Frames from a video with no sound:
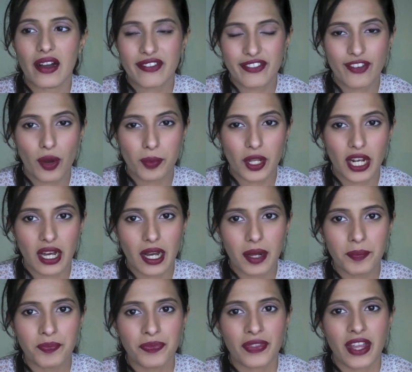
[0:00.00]
formula,
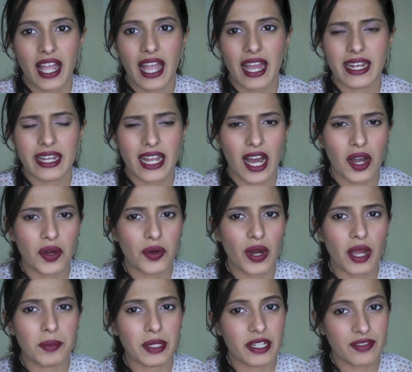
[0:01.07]
and now I
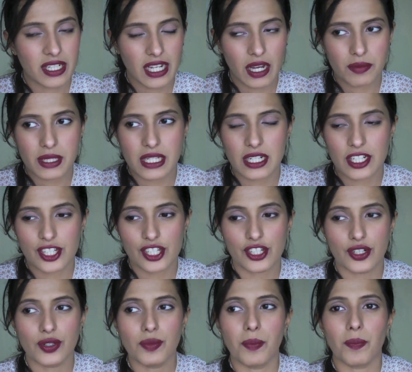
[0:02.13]
believe it comes in a
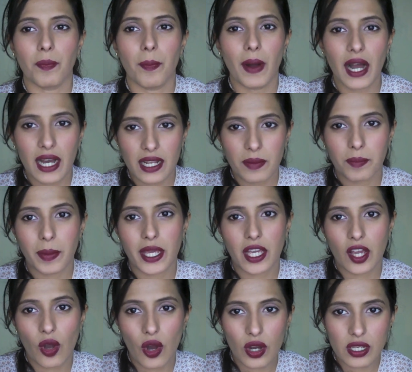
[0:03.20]
tube, but
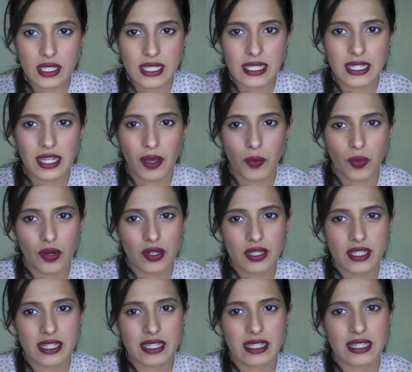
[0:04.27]
because there was
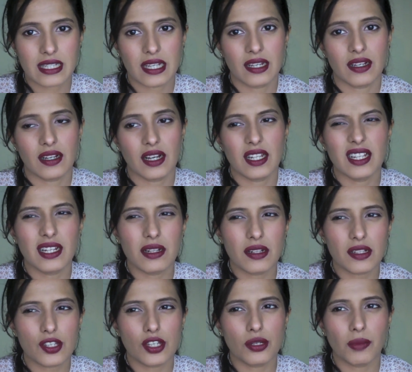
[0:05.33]
a little
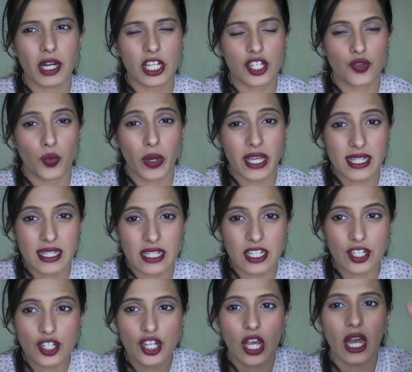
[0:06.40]
too much
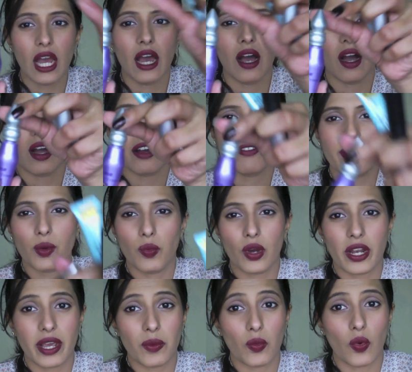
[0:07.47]
wastage from what
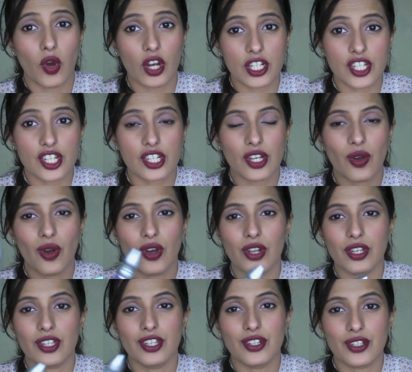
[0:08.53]
I watched
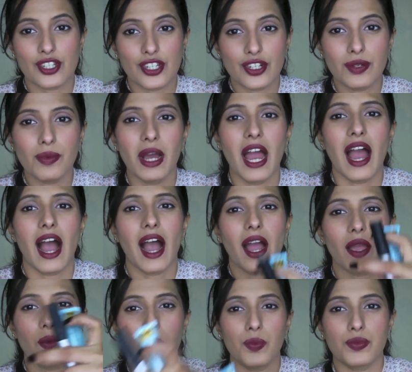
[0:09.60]
on YouTube,
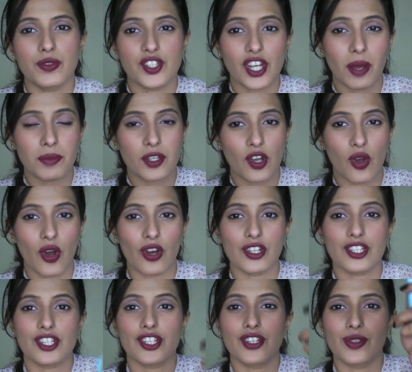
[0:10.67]
I jumped on
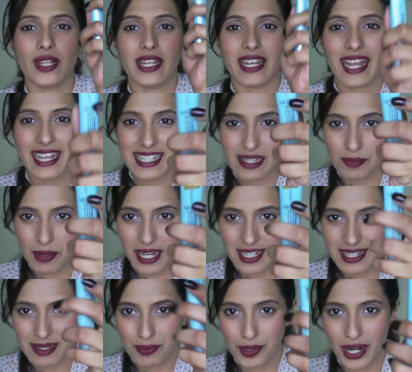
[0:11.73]
to the next
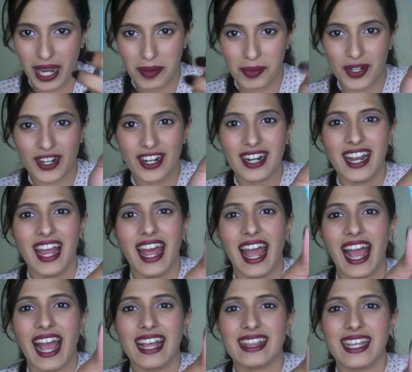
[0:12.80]
best primer,
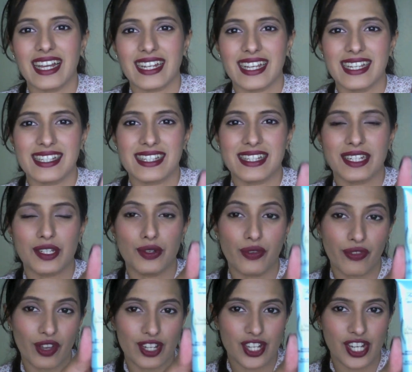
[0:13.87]
and that is the Too
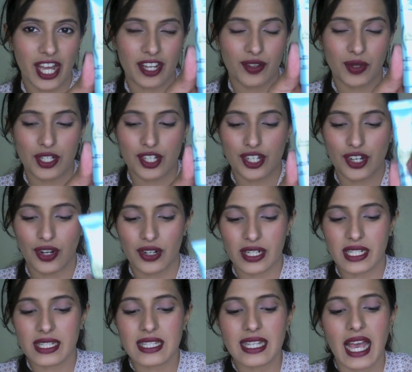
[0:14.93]
Faced Shadow
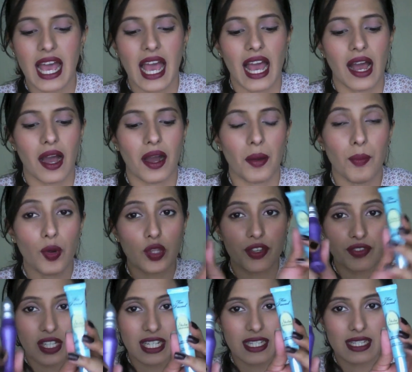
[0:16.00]
Insurance. Both of
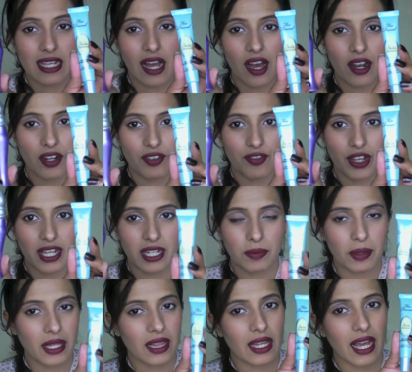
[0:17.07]
these are
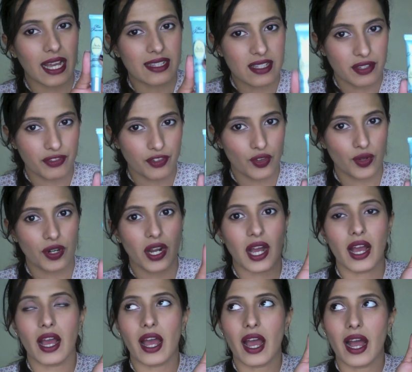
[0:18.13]
available at
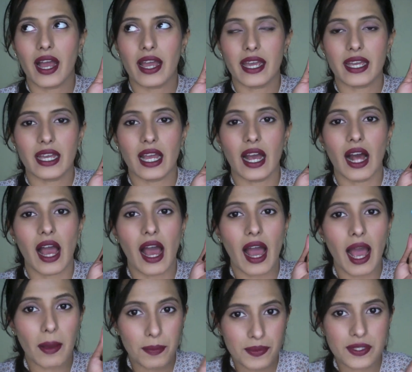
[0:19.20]
Sephora. I
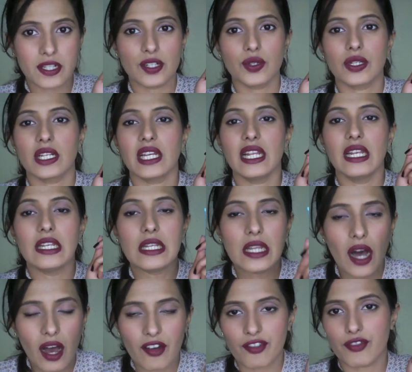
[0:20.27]
absolutely
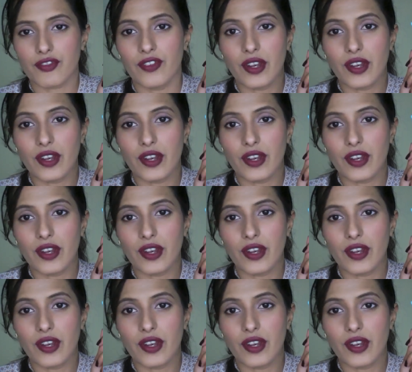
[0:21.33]
love